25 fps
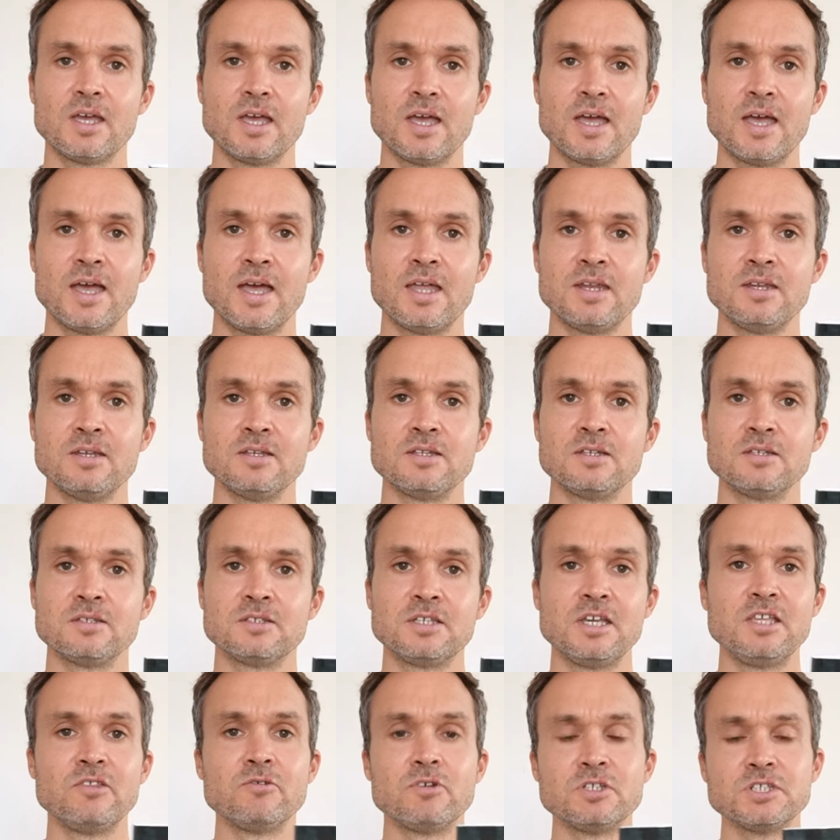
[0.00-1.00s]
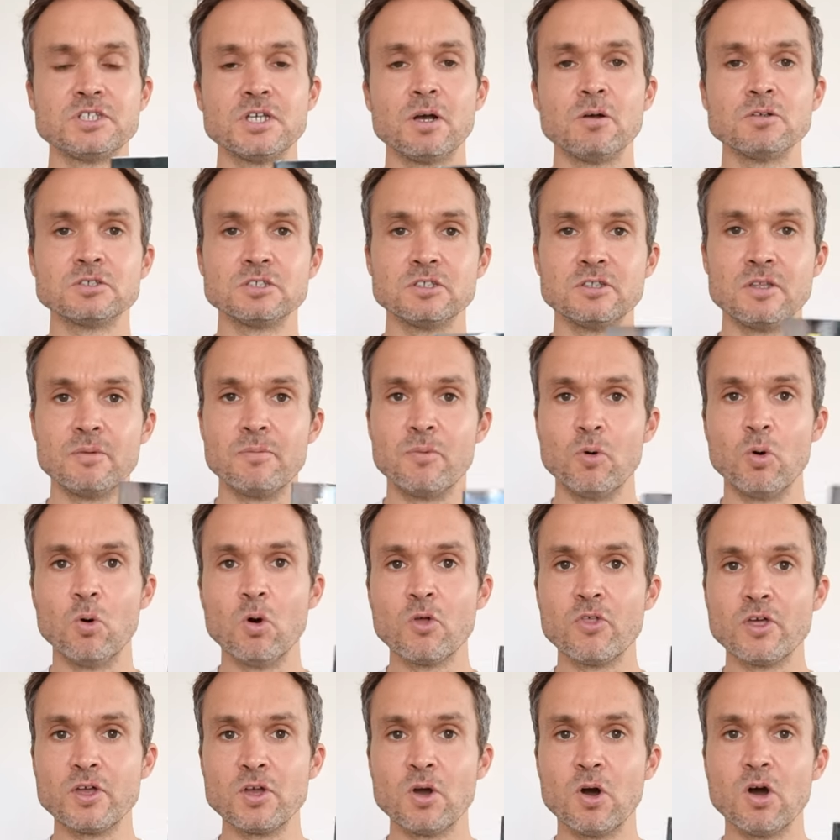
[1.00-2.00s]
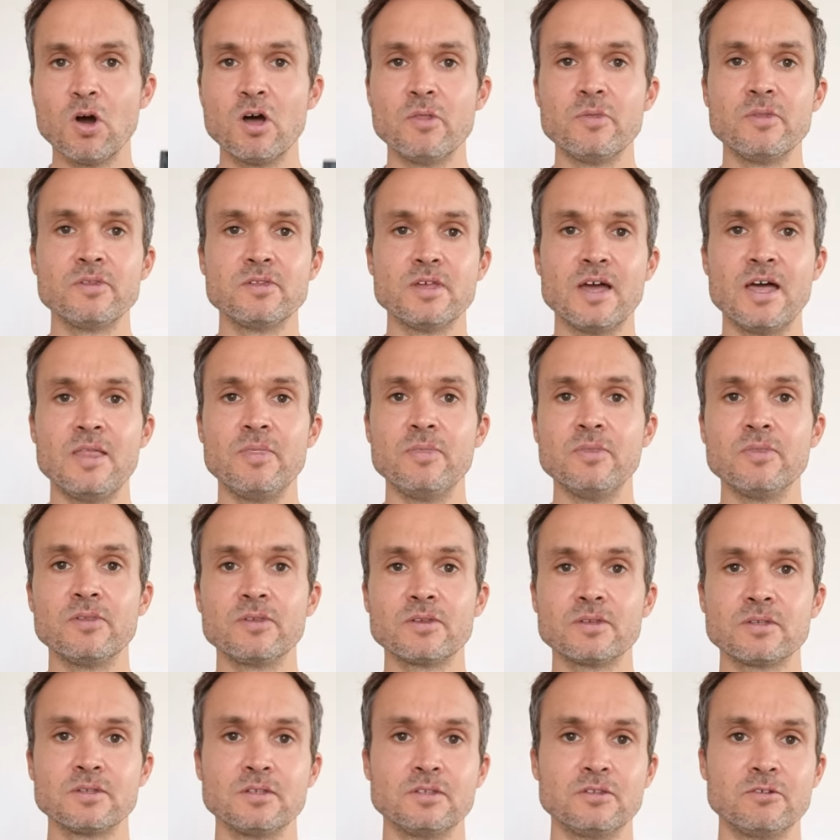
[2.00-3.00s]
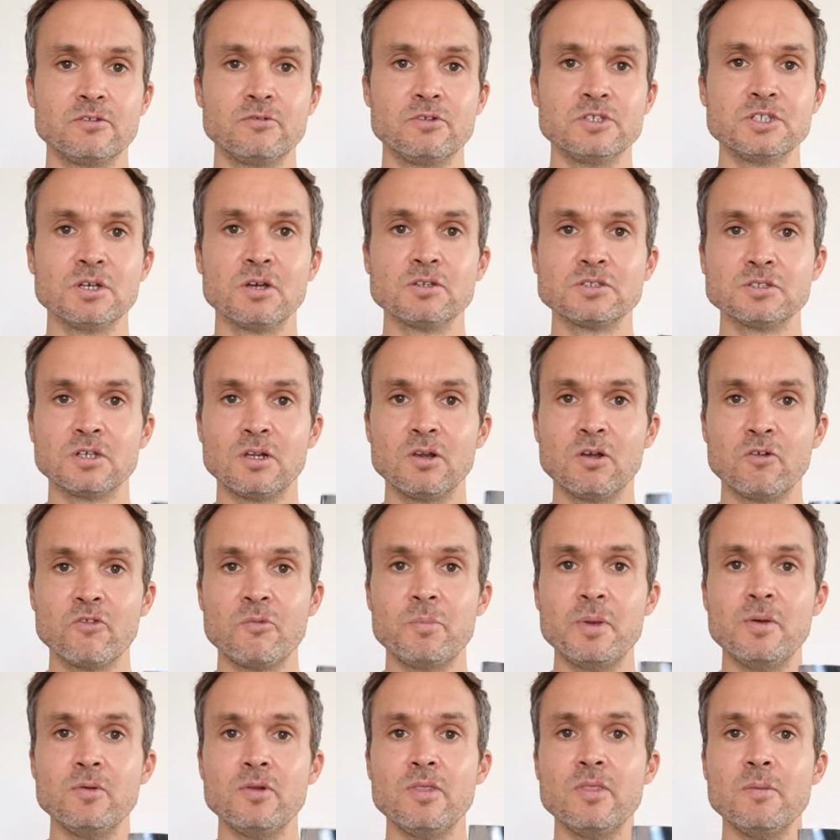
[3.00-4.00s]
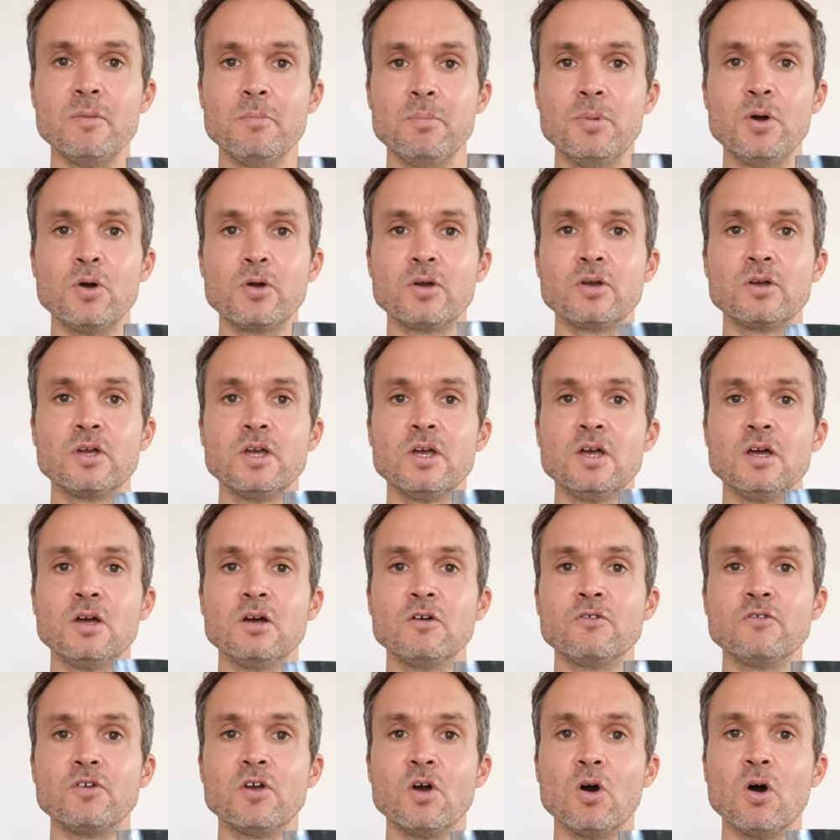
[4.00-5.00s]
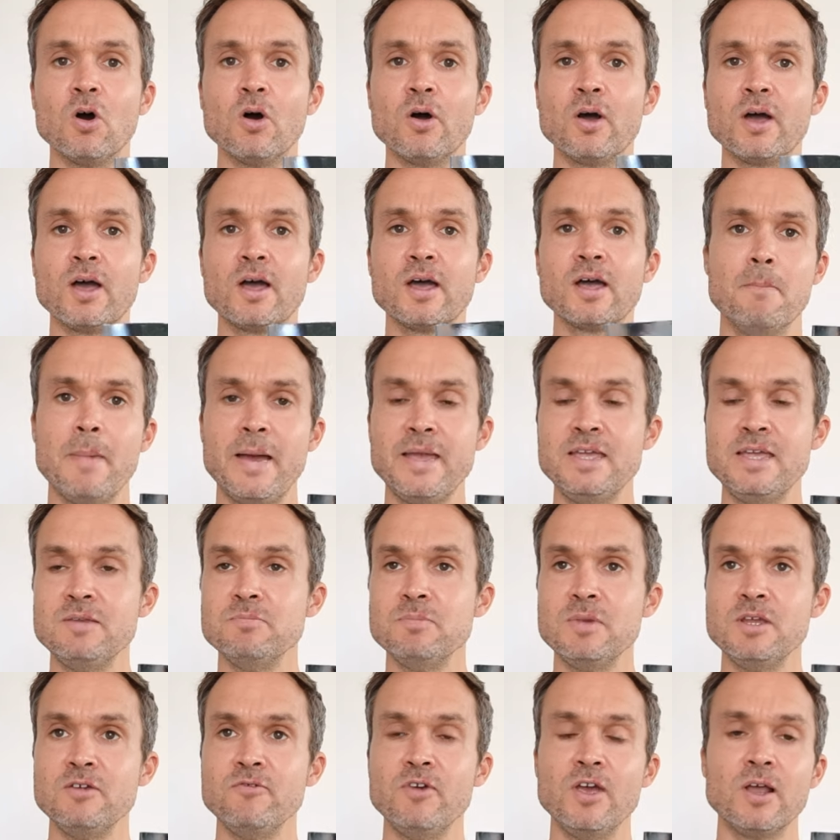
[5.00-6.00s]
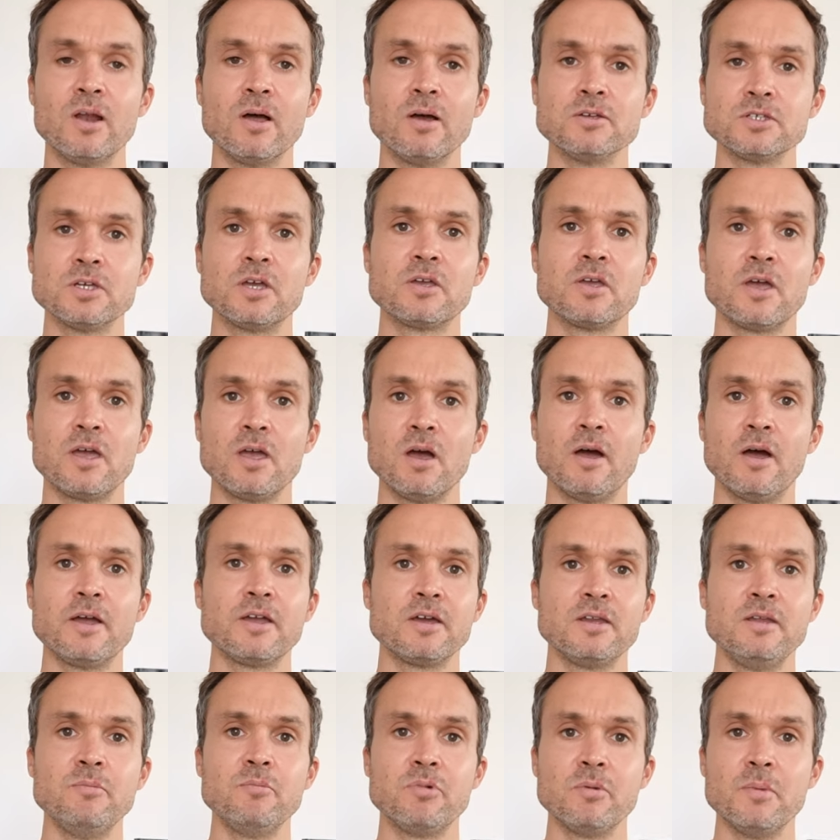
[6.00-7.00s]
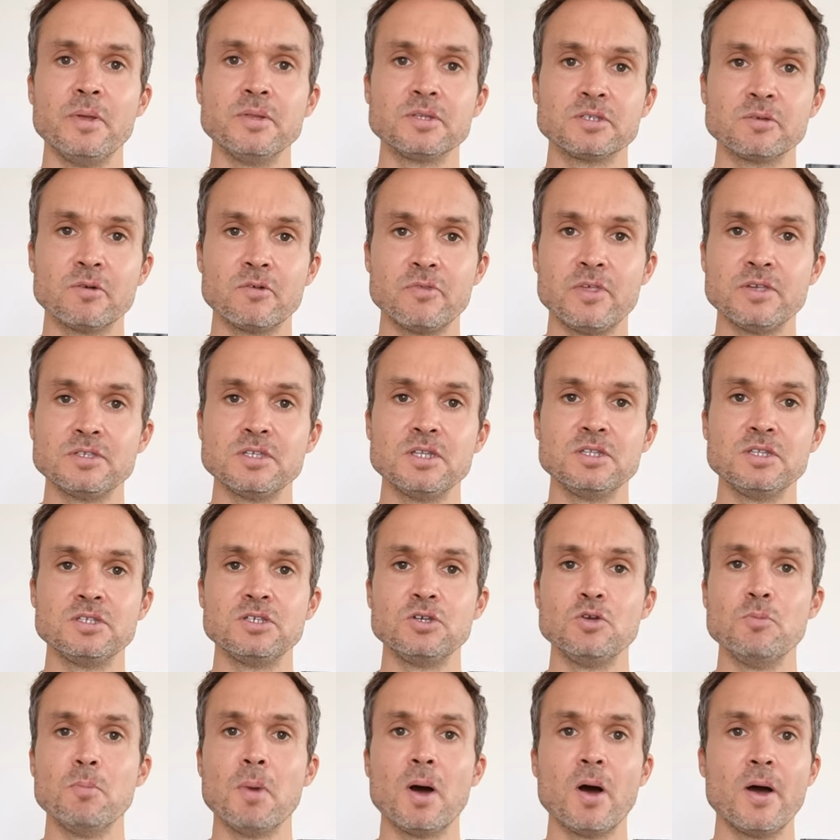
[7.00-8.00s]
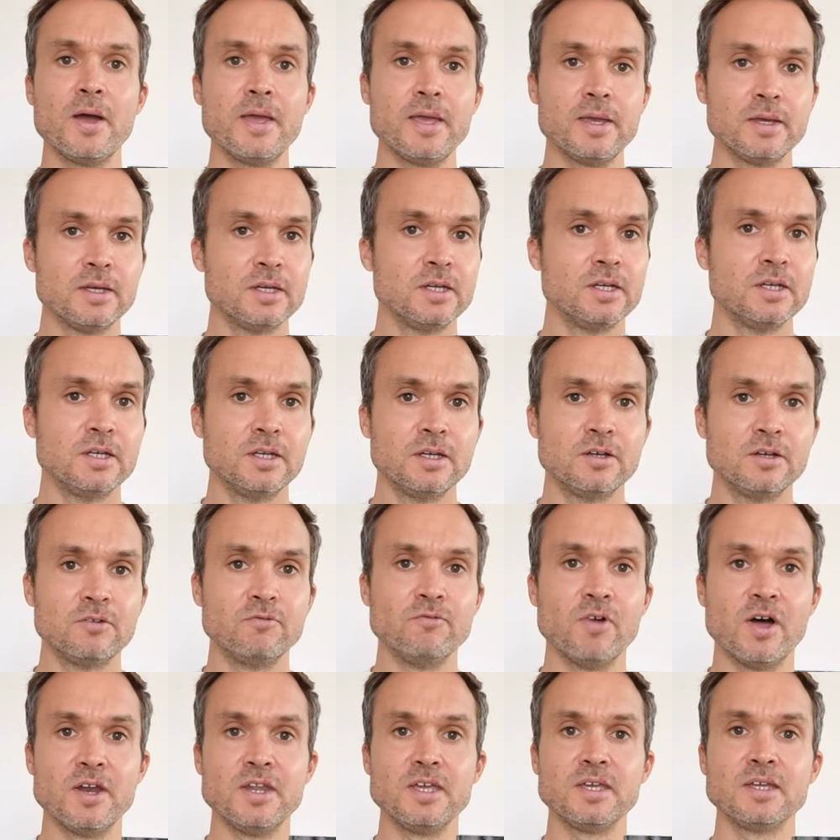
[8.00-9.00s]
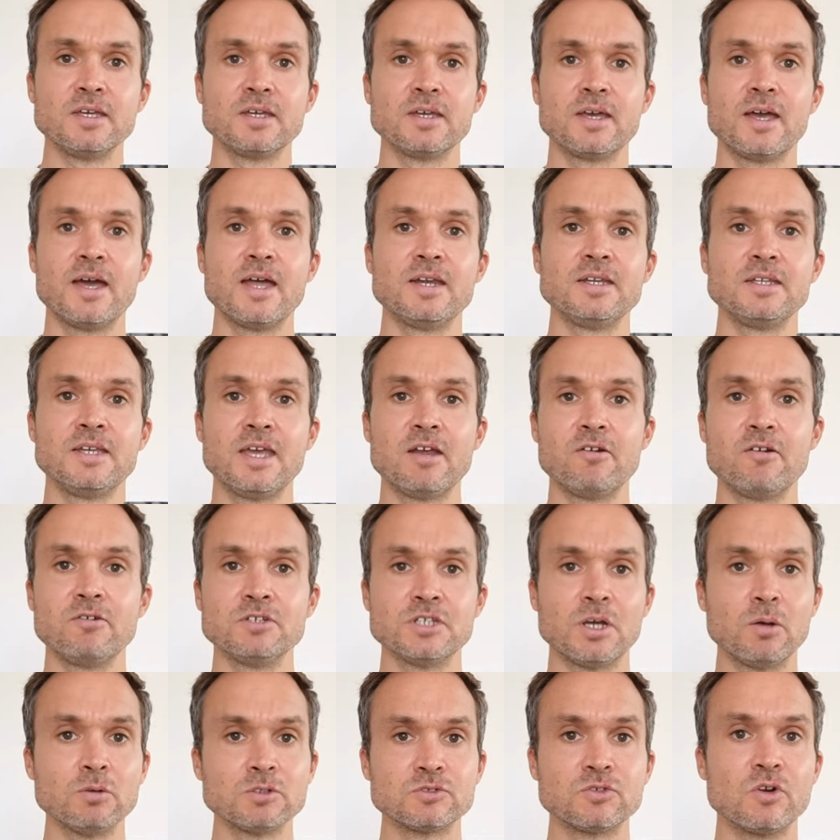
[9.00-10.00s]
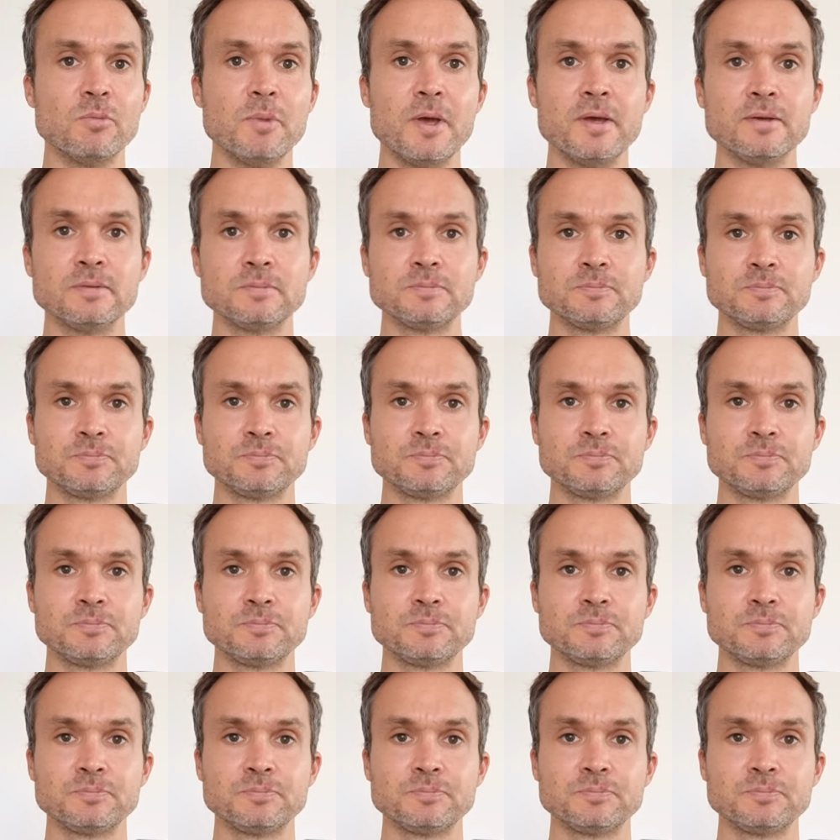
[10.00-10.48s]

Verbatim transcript: And seeing the results that the author got and the results that a lot of the people in the book have got made me realise, okay, I can implement some of this into my running and get results from it.